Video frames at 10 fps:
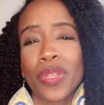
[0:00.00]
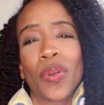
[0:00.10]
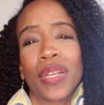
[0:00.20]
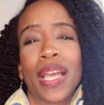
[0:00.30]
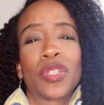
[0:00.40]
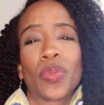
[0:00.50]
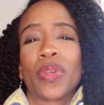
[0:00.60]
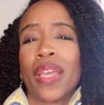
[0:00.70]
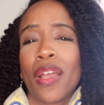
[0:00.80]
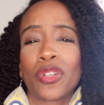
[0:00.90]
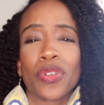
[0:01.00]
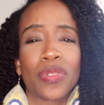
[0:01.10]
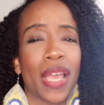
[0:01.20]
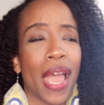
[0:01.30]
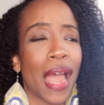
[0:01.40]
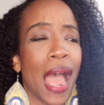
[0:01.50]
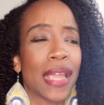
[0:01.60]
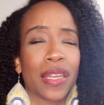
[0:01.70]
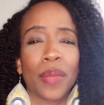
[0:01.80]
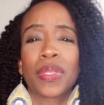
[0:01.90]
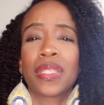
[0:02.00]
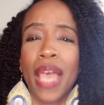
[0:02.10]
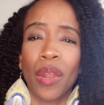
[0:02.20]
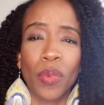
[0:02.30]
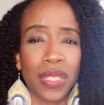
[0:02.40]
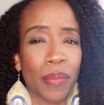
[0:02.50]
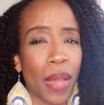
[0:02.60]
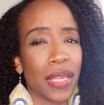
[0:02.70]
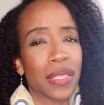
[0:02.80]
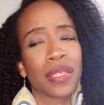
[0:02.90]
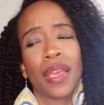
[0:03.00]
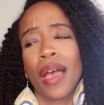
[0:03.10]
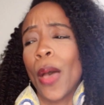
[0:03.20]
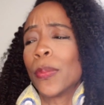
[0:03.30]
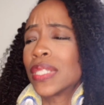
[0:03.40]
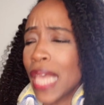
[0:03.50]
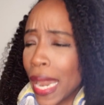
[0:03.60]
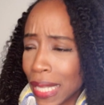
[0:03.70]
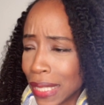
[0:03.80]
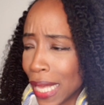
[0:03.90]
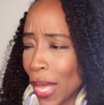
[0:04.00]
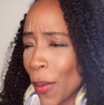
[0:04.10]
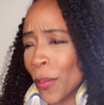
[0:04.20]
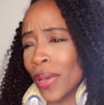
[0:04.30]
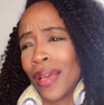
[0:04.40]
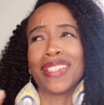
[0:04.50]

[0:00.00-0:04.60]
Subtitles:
so connected to a character that I get upset when somebody's upsetting them,